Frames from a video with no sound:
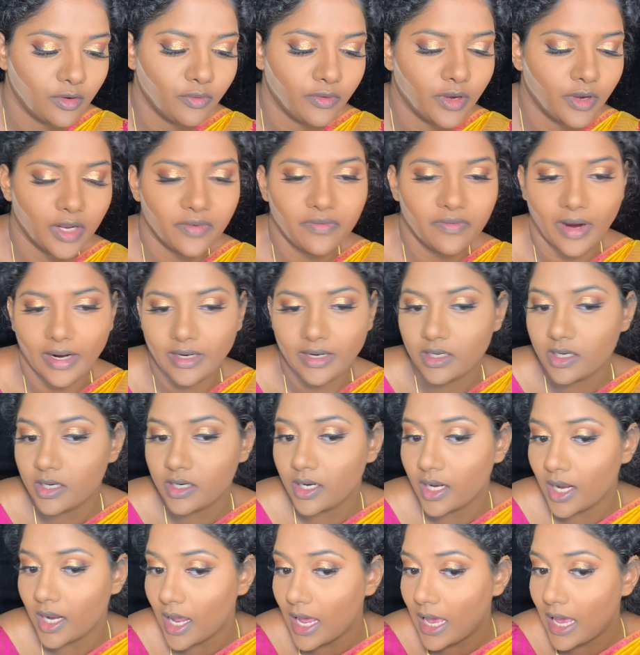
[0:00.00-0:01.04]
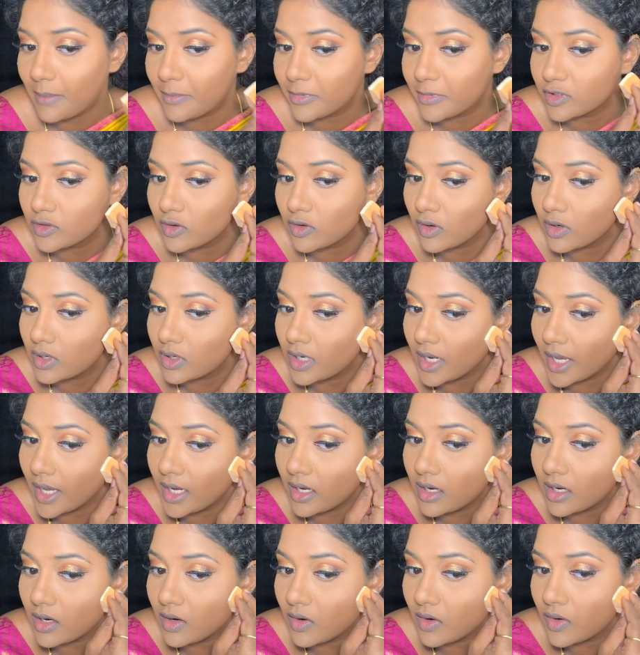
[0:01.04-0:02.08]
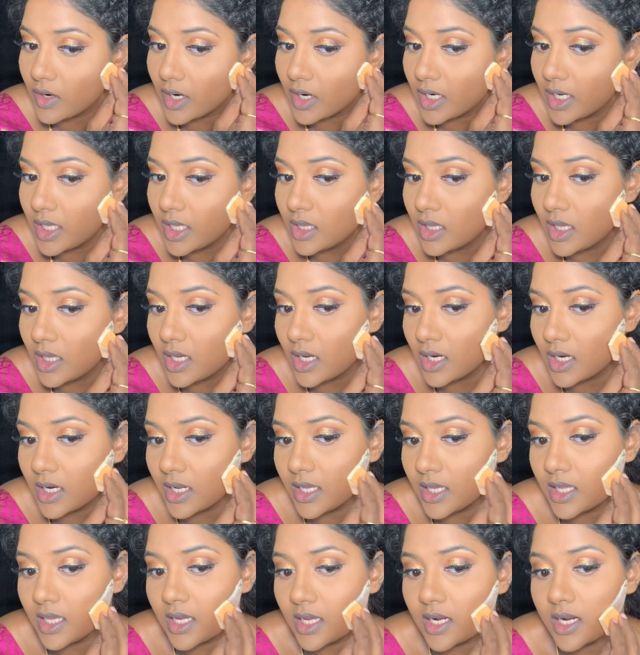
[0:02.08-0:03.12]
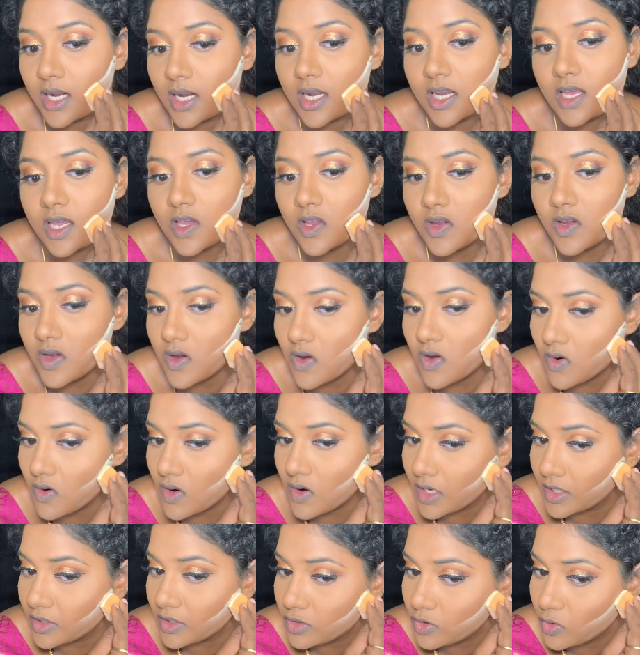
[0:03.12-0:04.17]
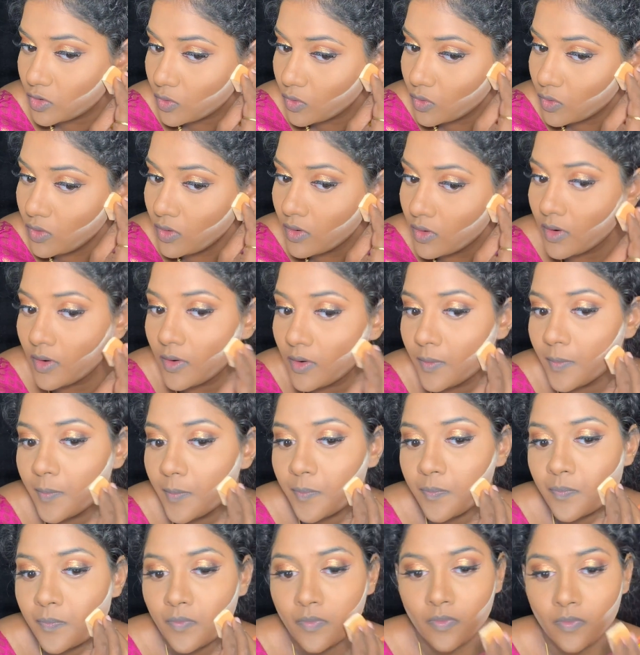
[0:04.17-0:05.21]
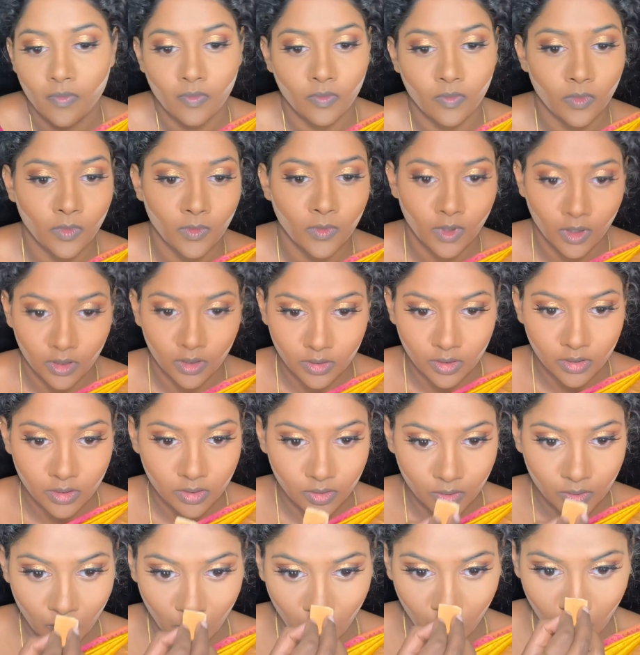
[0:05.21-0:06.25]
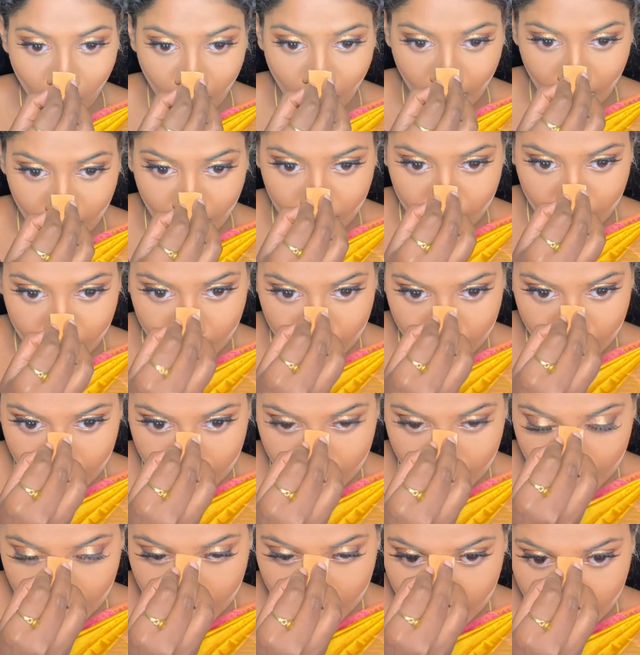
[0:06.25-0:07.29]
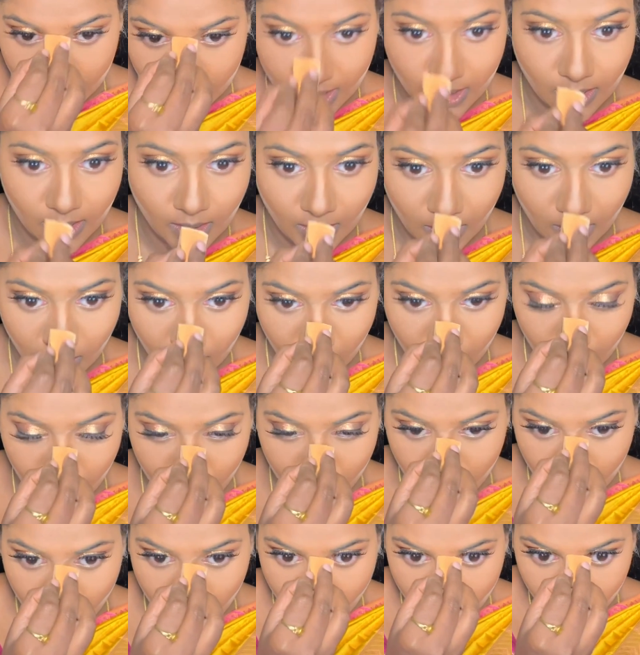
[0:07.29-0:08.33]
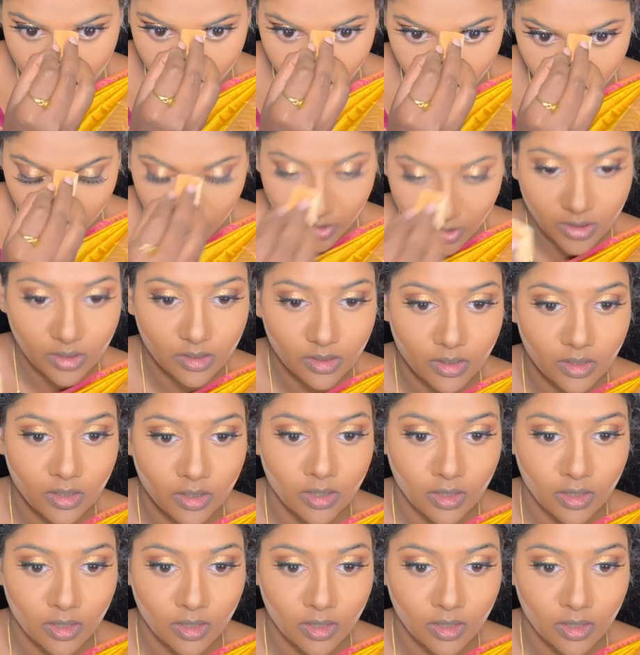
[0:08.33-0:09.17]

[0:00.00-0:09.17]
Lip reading: can find it in Amazon, Nicka, or anything like that, any online store. Just go ahead with this and just